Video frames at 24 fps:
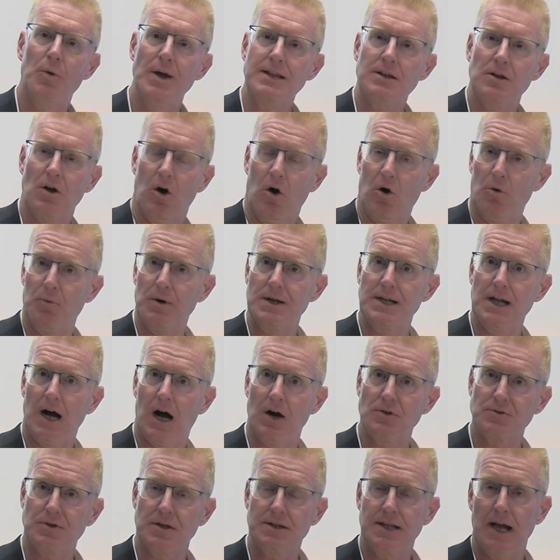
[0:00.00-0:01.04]
with or
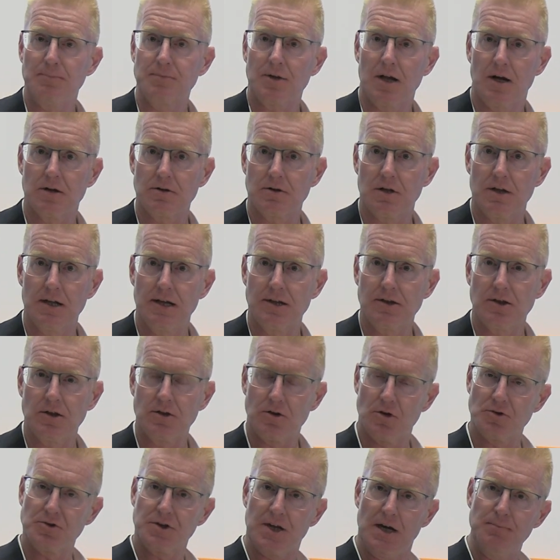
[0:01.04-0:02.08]
without the depth
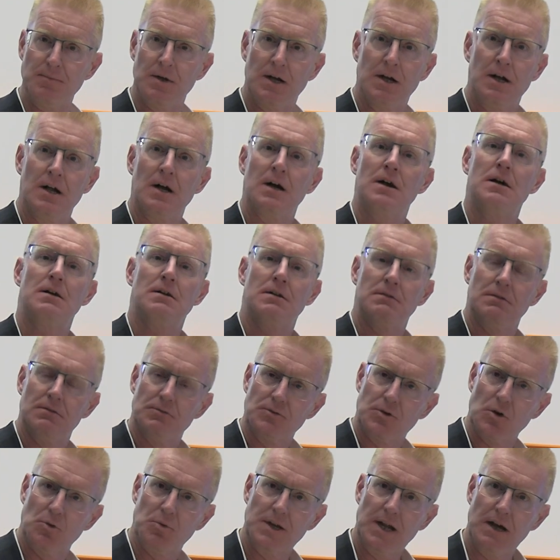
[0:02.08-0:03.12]
calculation on chip,
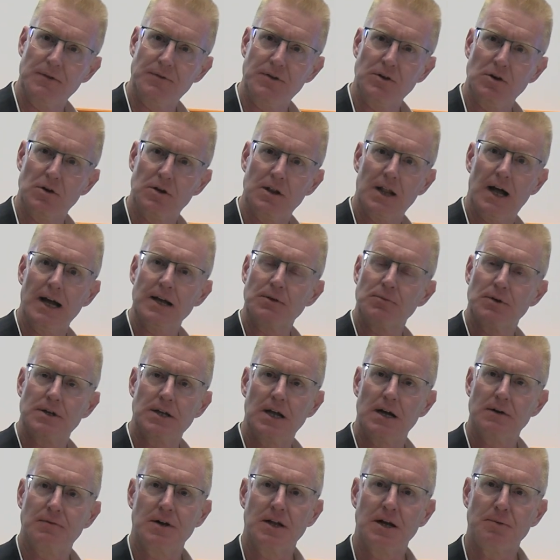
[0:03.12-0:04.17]
to whatever you like,
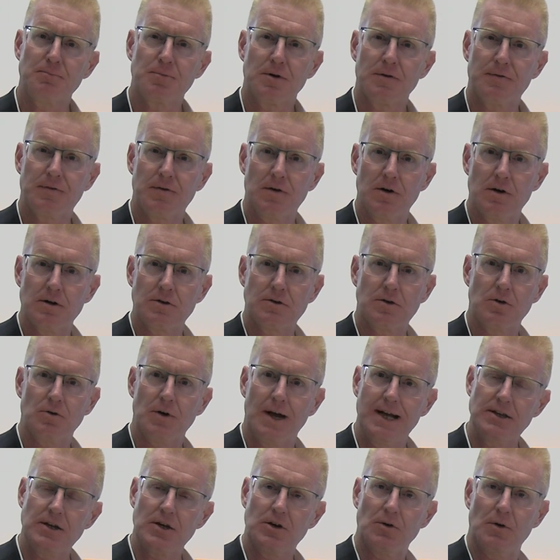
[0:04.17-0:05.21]
whatever you prefer, to
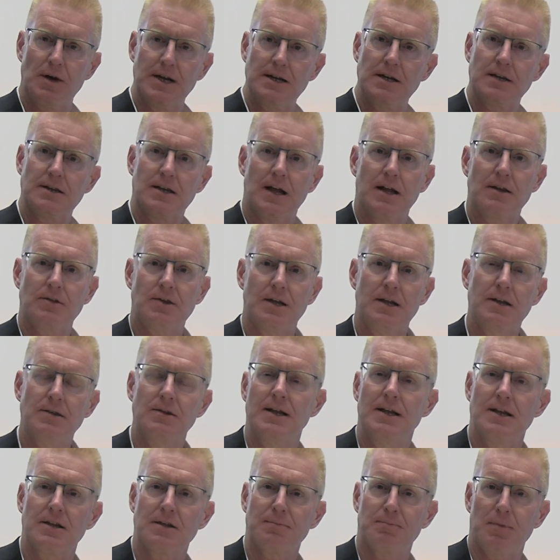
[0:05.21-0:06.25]
integrate it as
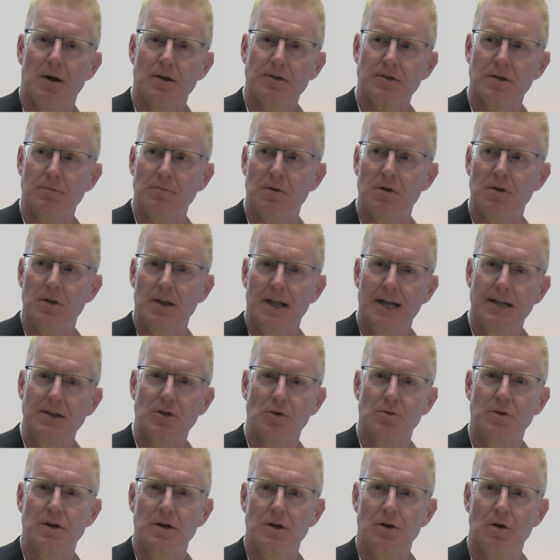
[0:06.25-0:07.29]
easily as possible
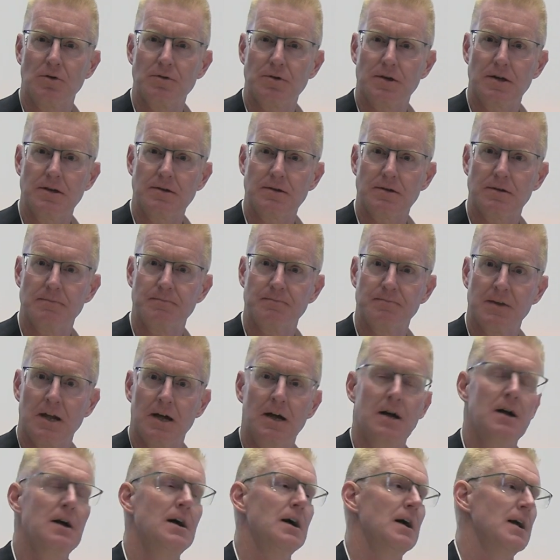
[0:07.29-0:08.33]
into your own system.
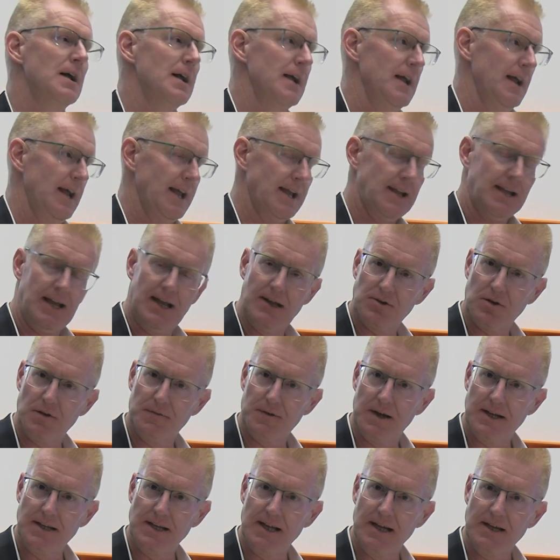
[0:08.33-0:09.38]
In case
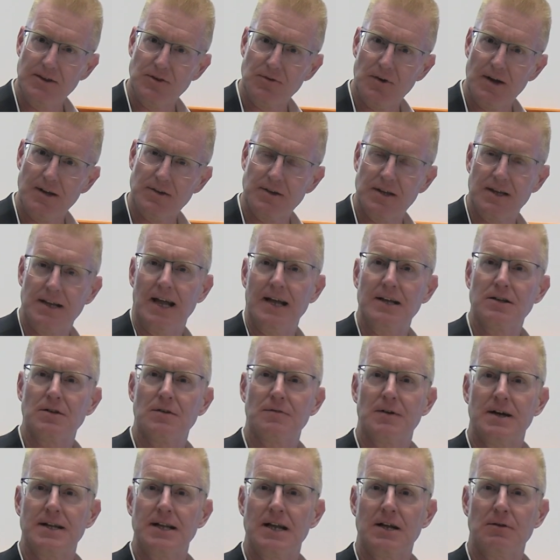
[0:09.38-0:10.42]
of any interest, in case
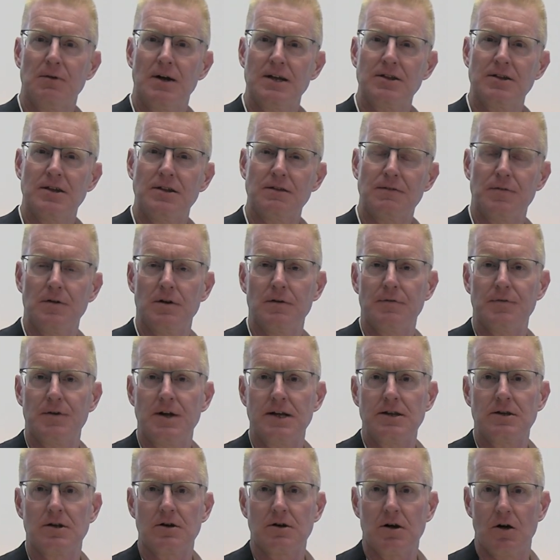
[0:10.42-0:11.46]
of any questions, feel
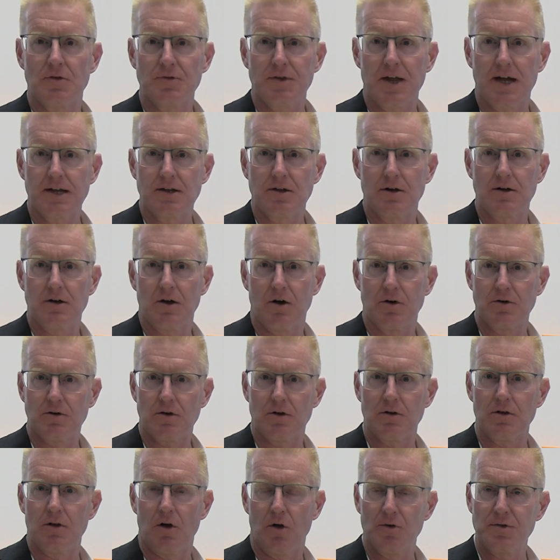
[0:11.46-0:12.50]
free to contact your
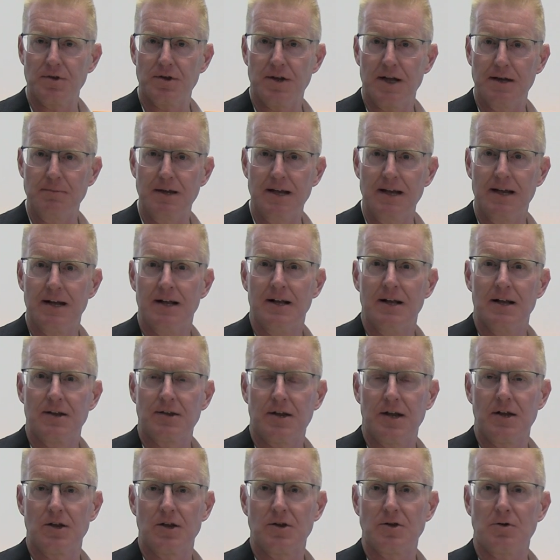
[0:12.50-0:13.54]
local onsemi
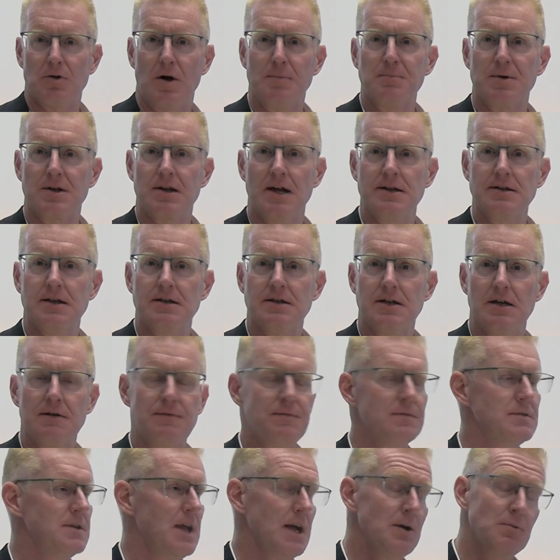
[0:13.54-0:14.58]
sales representative.
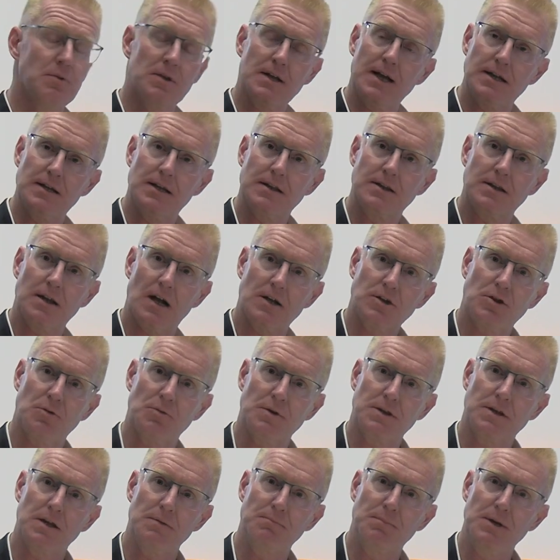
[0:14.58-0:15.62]
They will get in touch
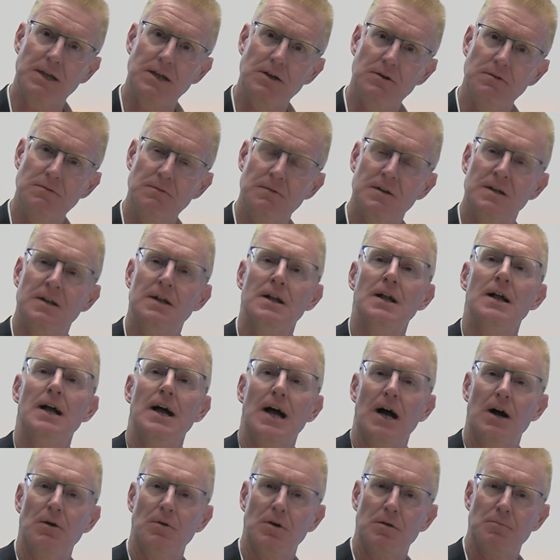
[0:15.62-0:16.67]
with the BU
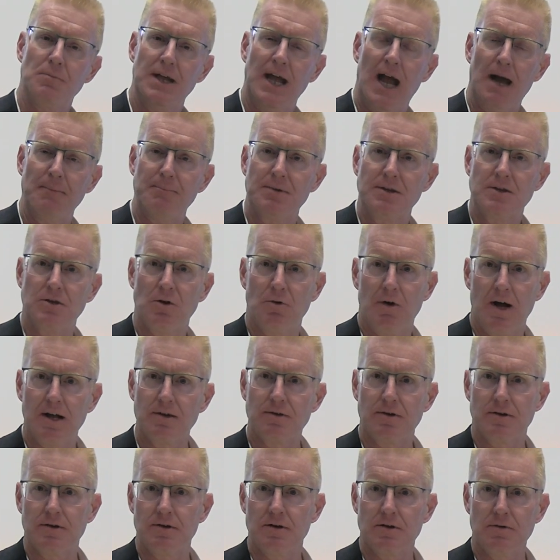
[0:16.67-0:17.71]
and will be happy to
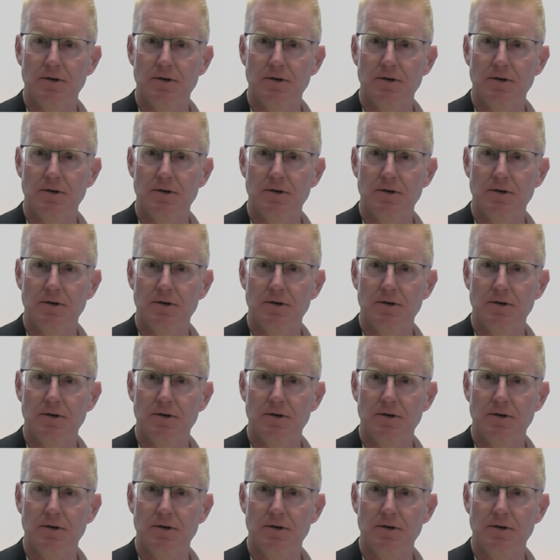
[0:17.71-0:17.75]
answer your